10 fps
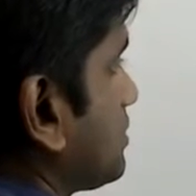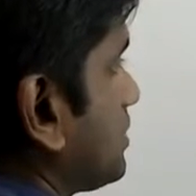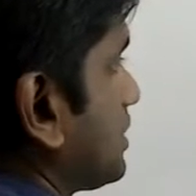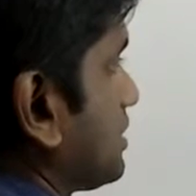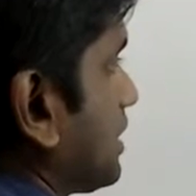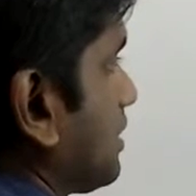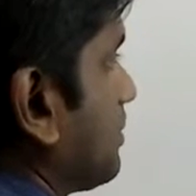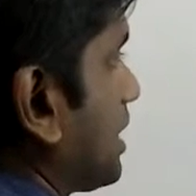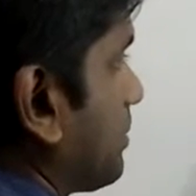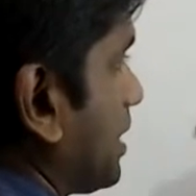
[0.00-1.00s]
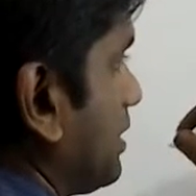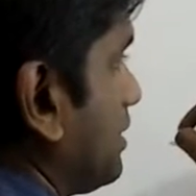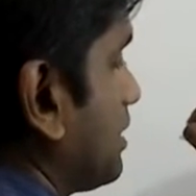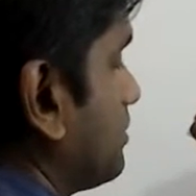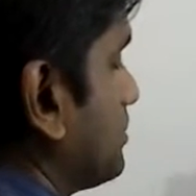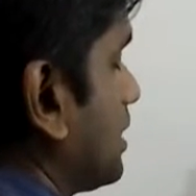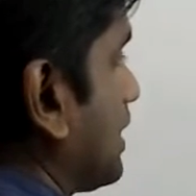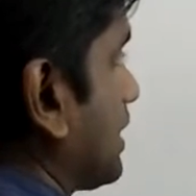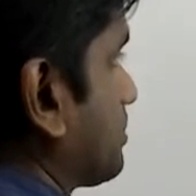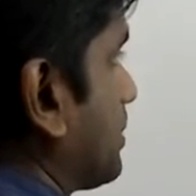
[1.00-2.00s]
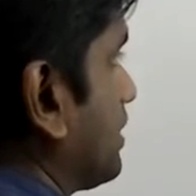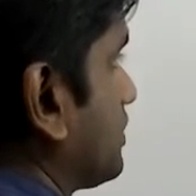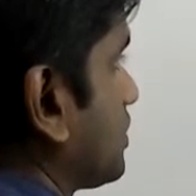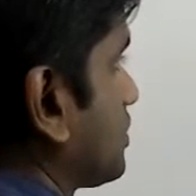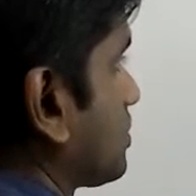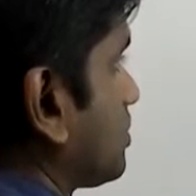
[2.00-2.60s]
It is nothing but my income and expenditures.